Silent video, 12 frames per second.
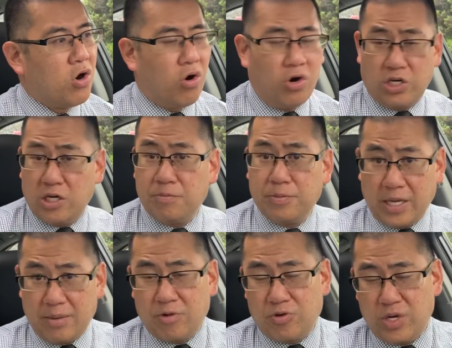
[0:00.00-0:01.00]
or do you
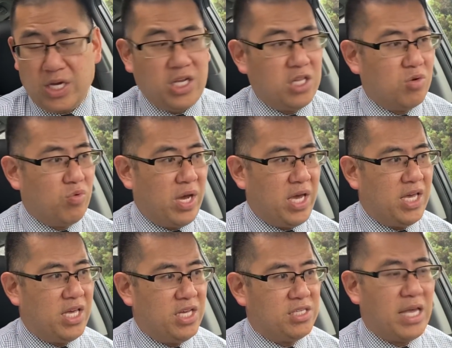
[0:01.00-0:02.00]
blame Green in the way
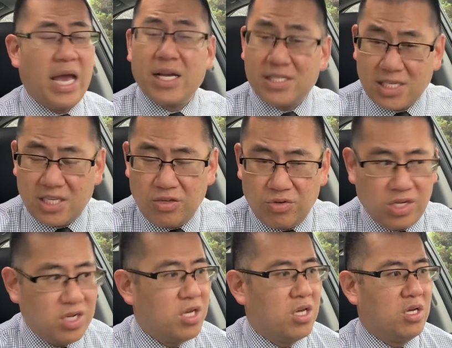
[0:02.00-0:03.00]
he's
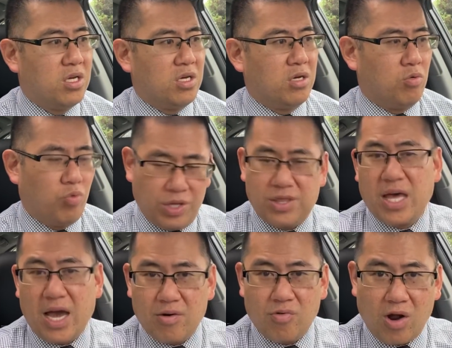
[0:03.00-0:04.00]
executed with
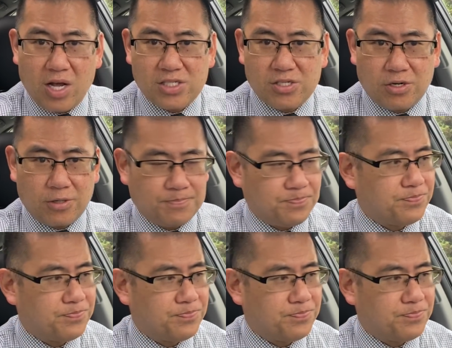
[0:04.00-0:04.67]
that roster?